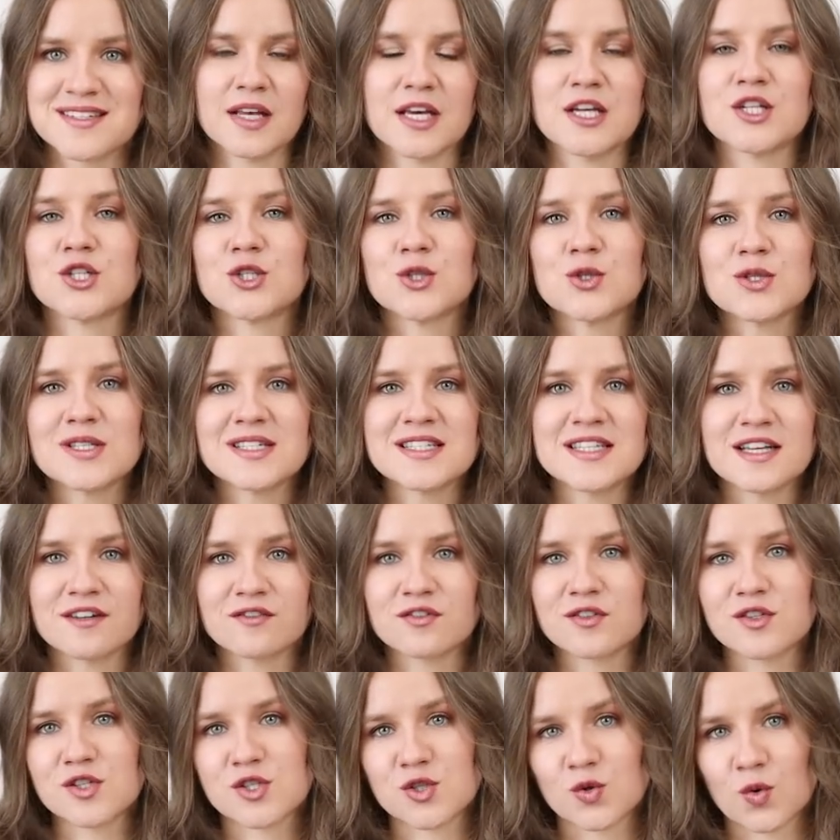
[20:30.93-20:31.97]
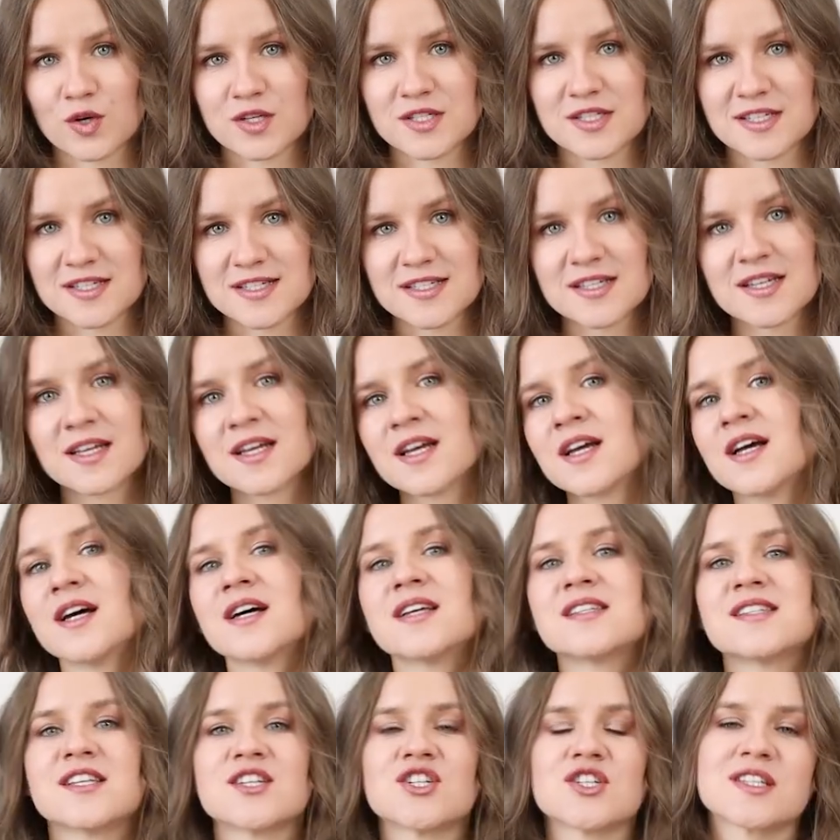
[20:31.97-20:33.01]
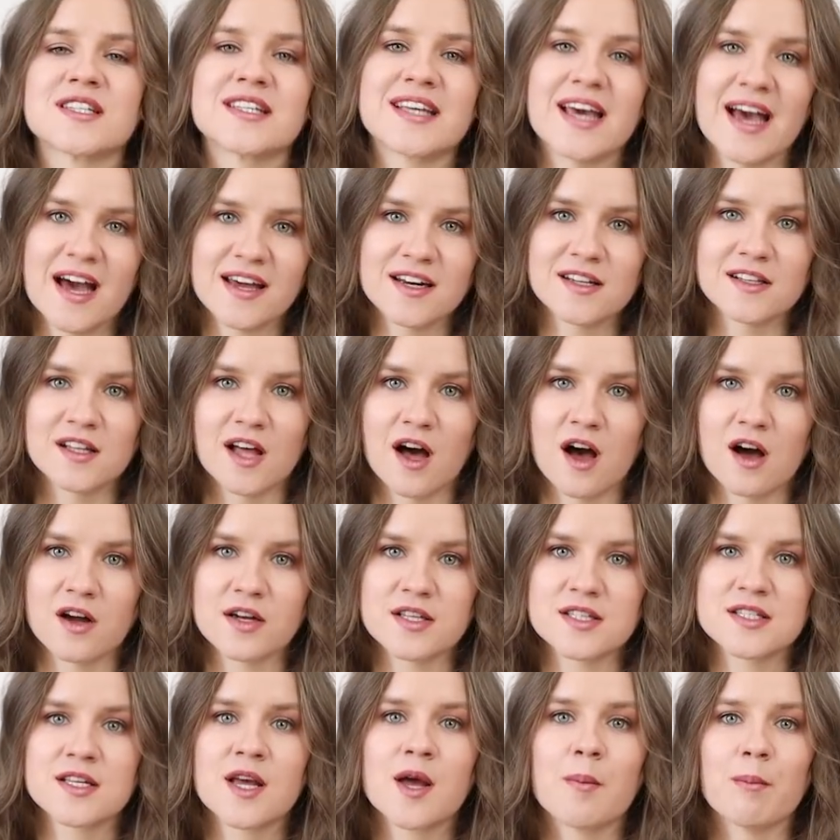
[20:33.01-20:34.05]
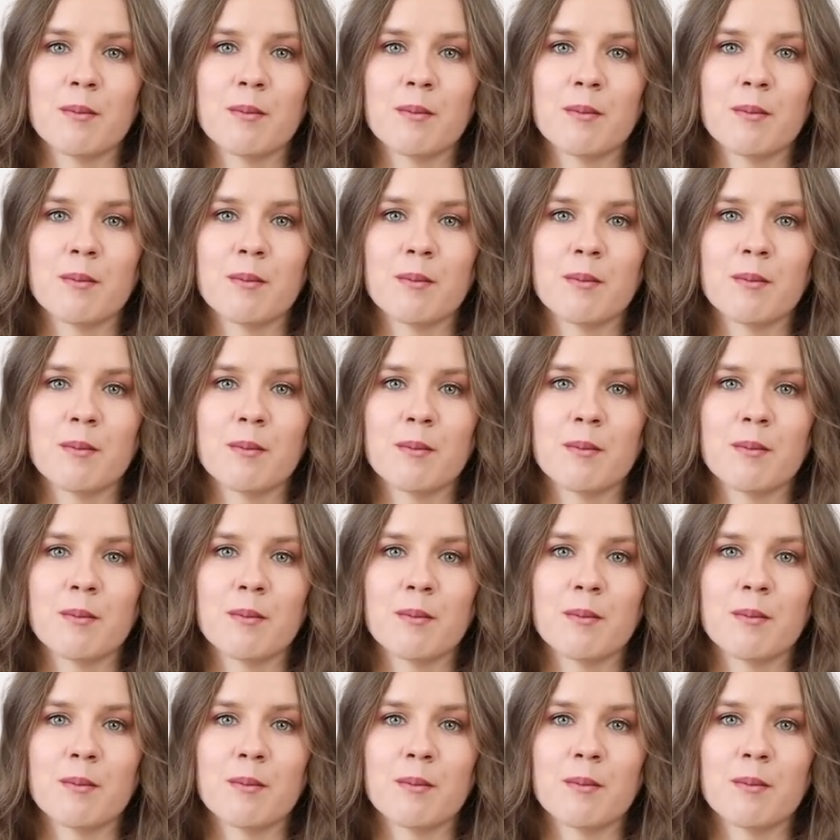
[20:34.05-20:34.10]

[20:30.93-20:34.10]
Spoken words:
It uses several sources, such as catalogs